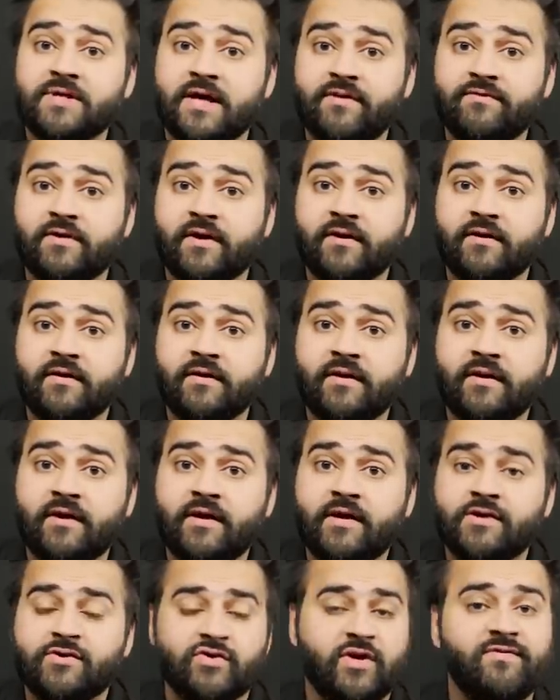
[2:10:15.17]
save, then? Yeah.
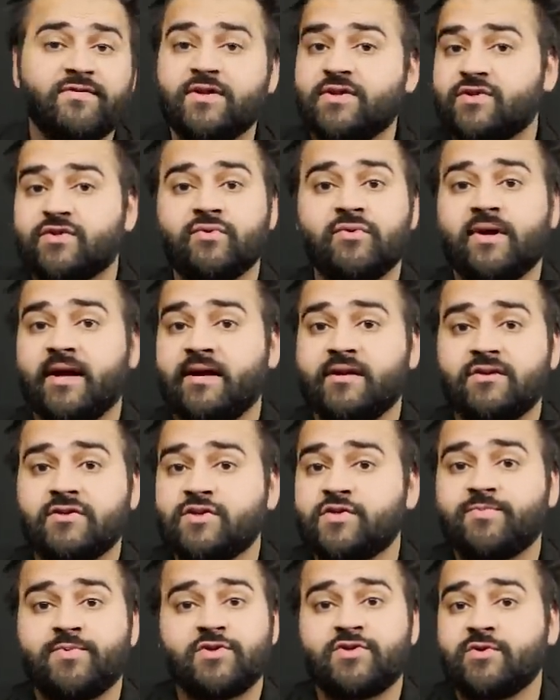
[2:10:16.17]
So even the Assault Cannon
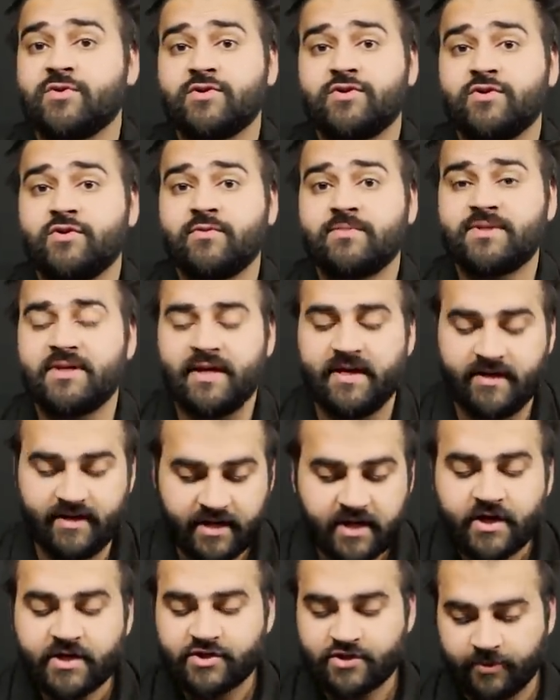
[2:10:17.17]
just puts you on two-ups again?
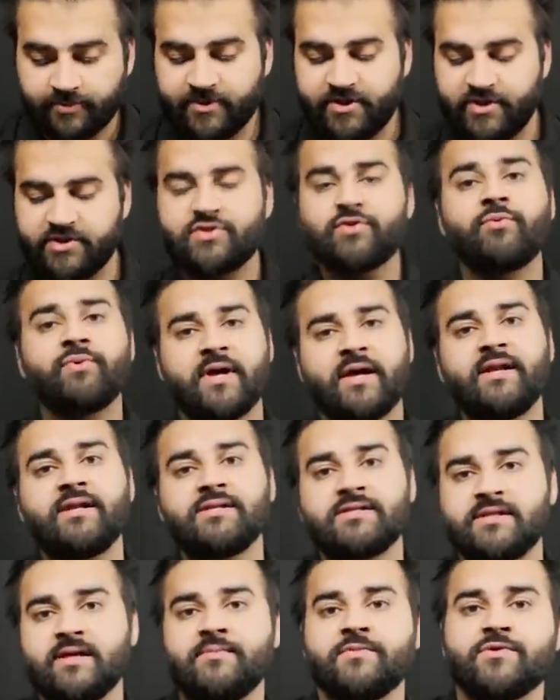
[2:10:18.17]
Yeah. So I'll put the Assault Cannon
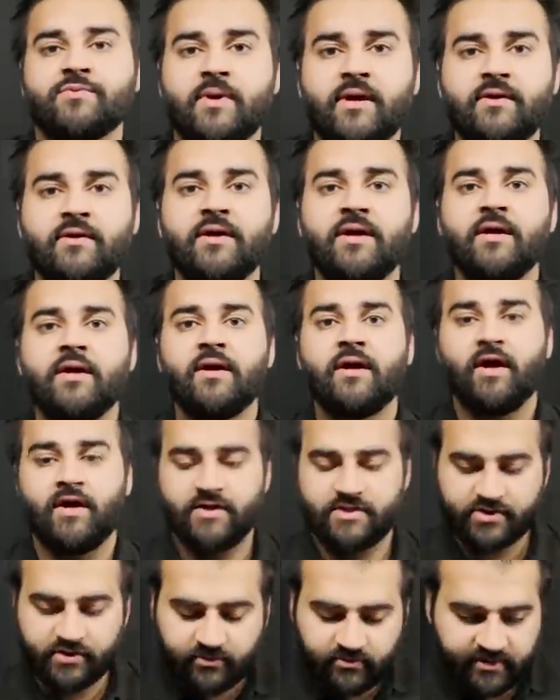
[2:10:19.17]
into them as well? Yeah.
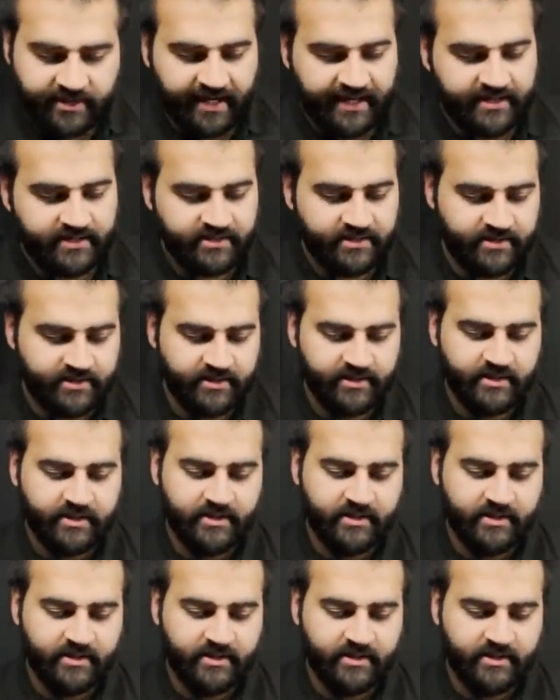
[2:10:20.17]
Assault Cannon,